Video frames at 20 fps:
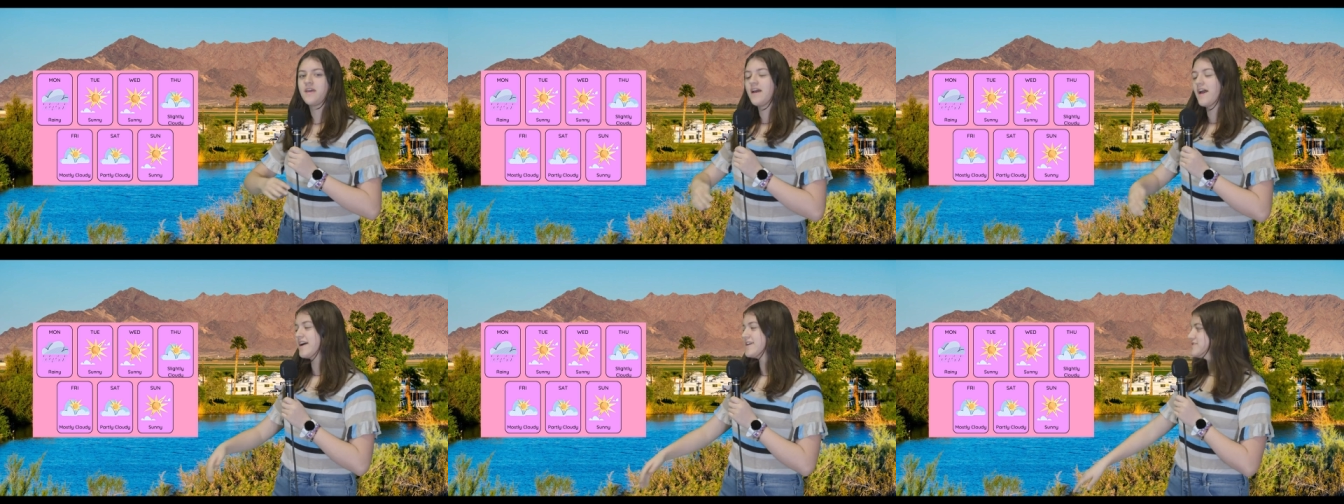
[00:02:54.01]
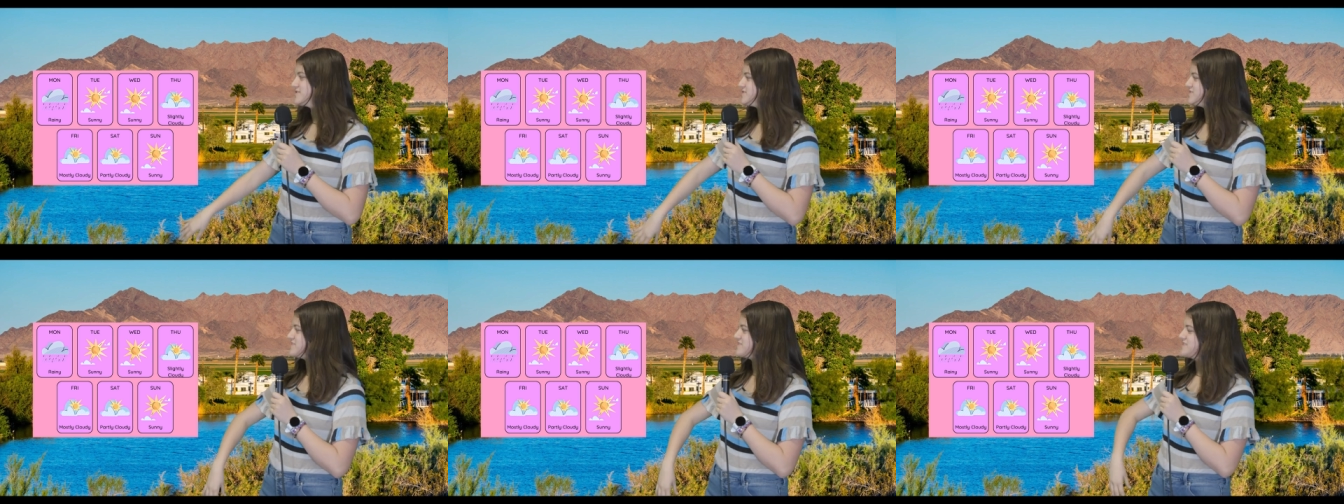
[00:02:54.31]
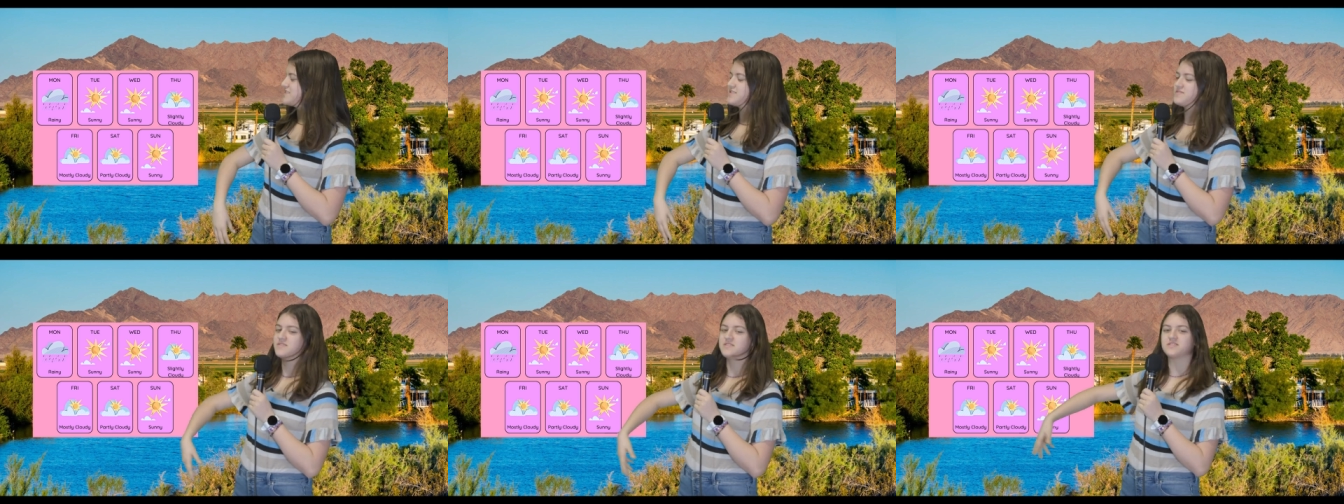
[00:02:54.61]
As you can
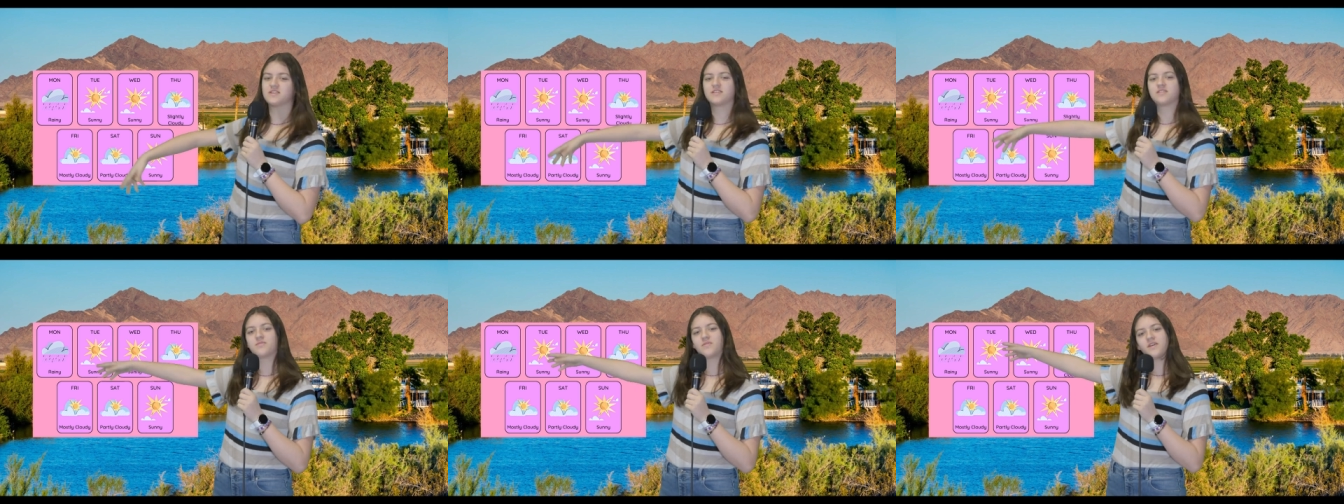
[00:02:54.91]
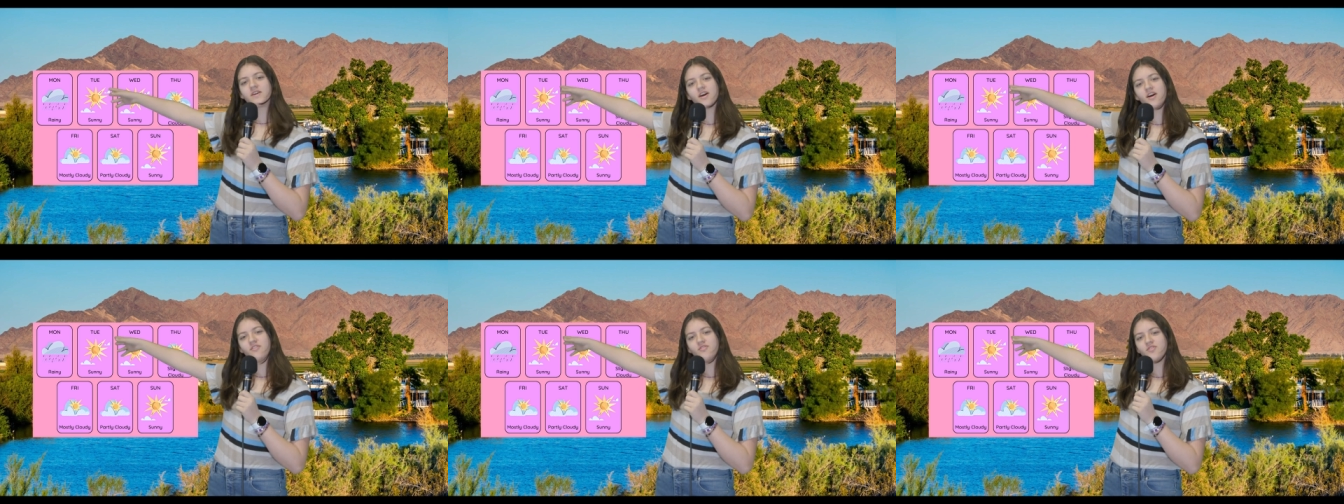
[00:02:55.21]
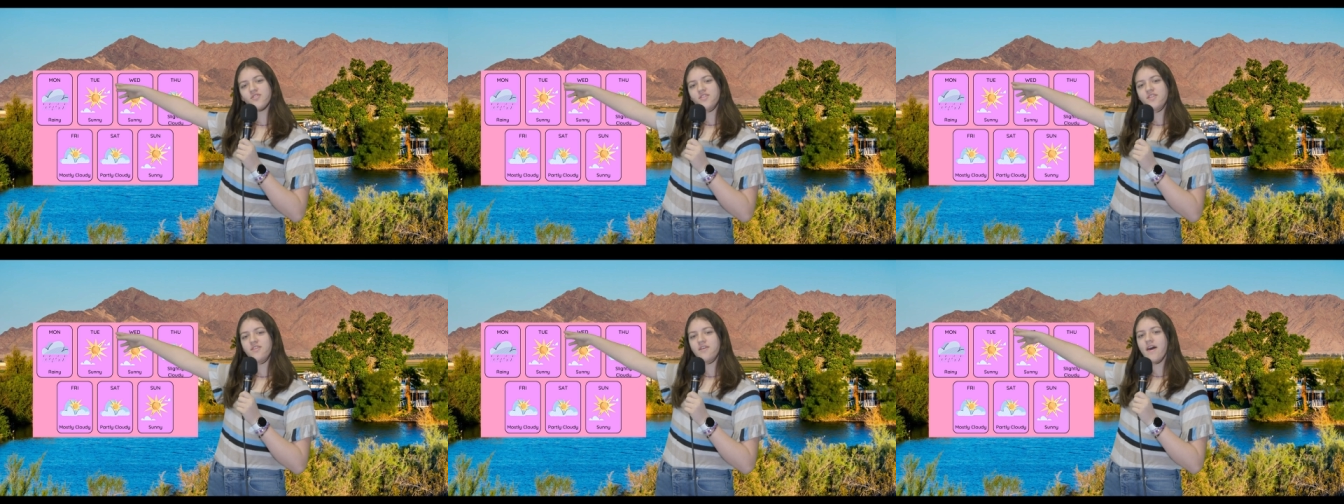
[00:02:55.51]
see, we start the week off
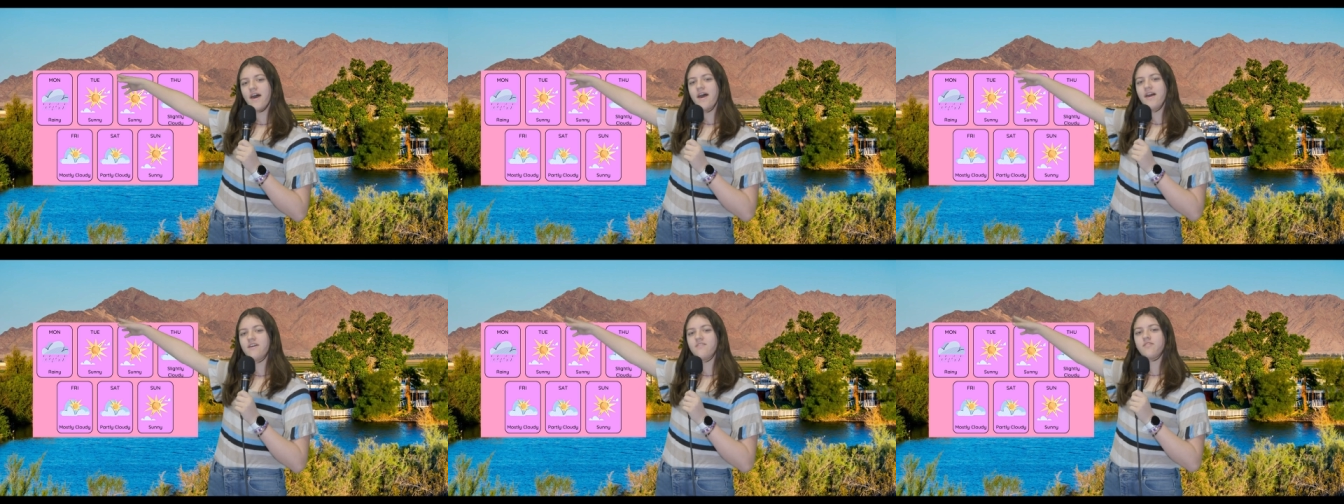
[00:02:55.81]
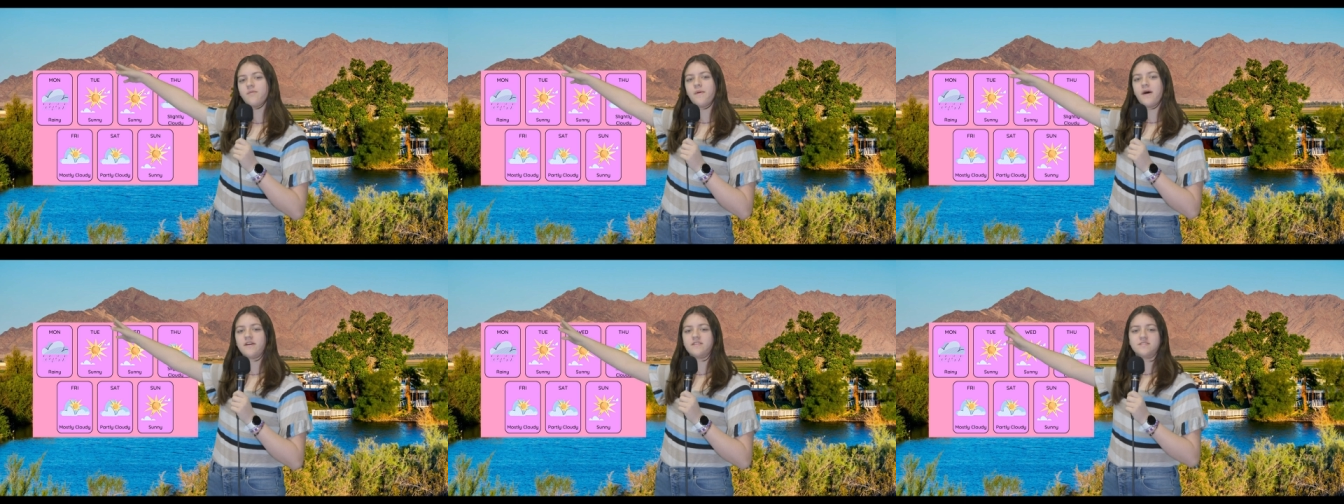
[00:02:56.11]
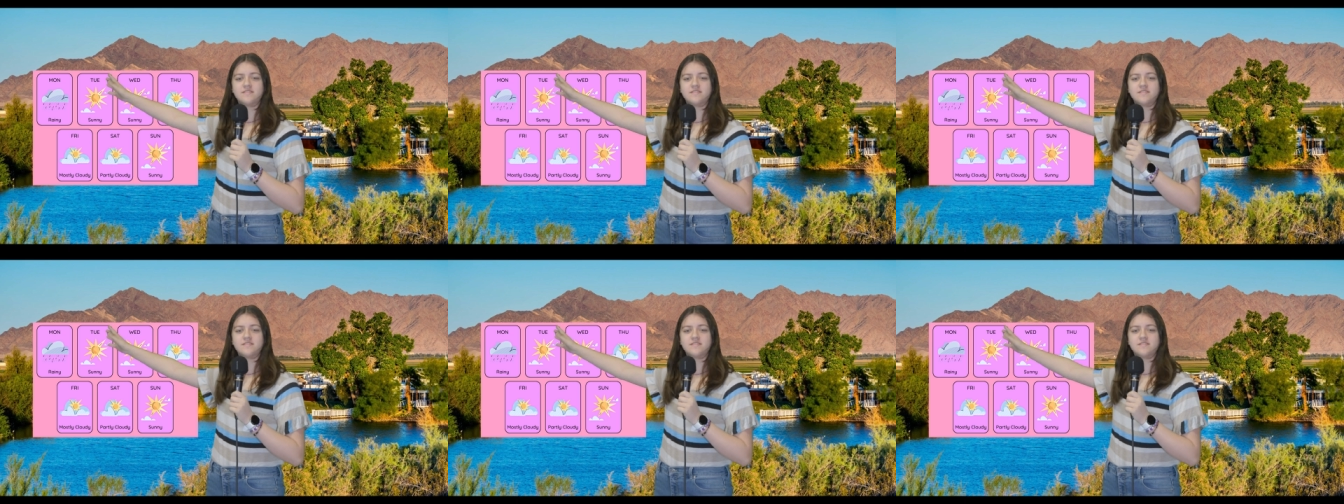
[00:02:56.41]
with a high of about